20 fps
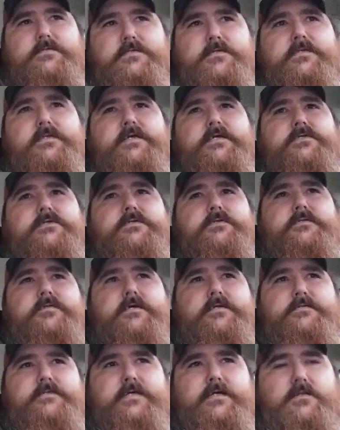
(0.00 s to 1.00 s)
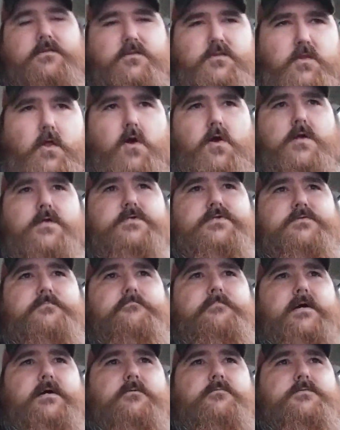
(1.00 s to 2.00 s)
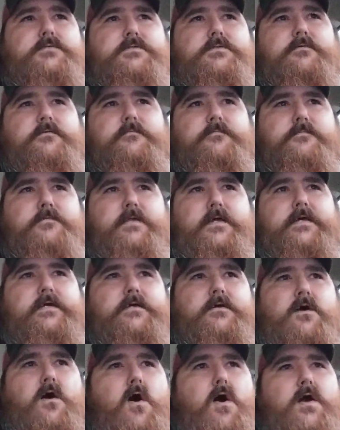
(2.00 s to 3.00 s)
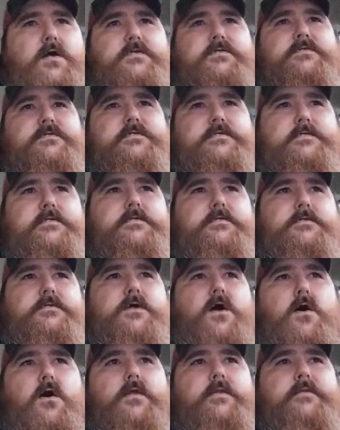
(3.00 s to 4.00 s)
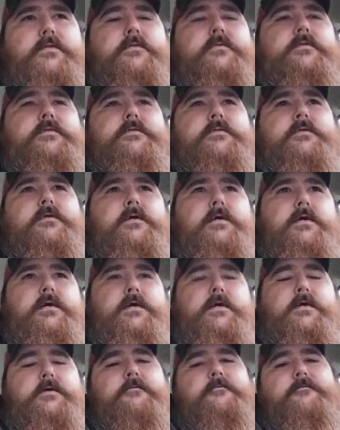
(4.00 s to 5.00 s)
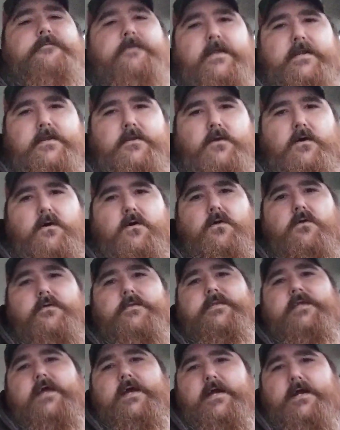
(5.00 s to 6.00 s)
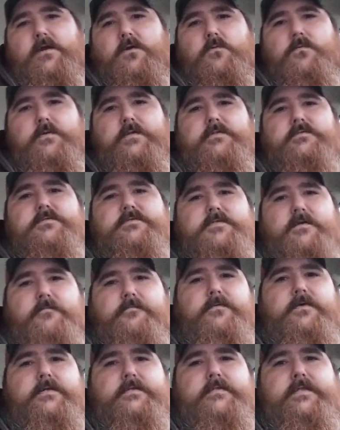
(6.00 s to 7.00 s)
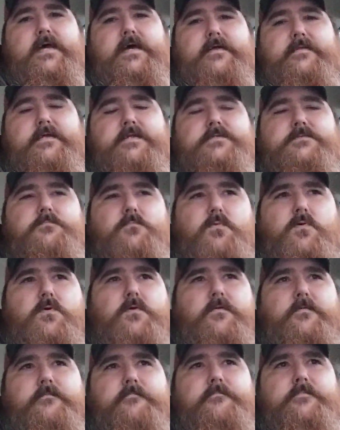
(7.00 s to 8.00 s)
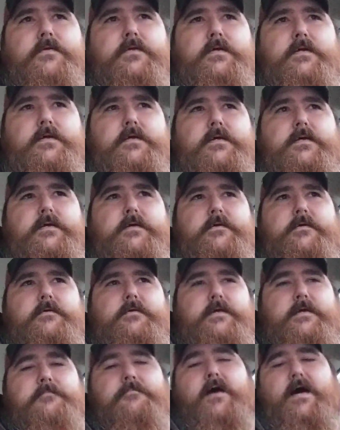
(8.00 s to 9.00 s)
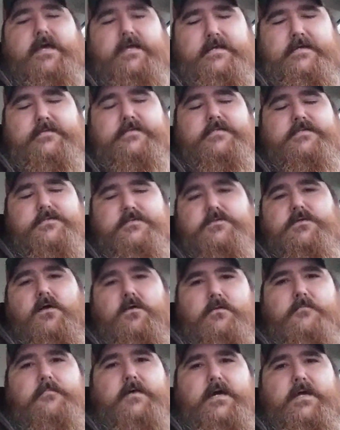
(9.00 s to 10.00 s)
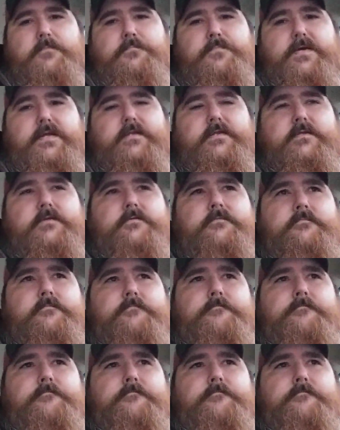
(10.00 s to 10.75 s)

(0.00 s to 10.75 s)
addiction, that take large amounts of like OxyContin and fentanyl and heroin, stuff like that. That's more this is all in my opinion.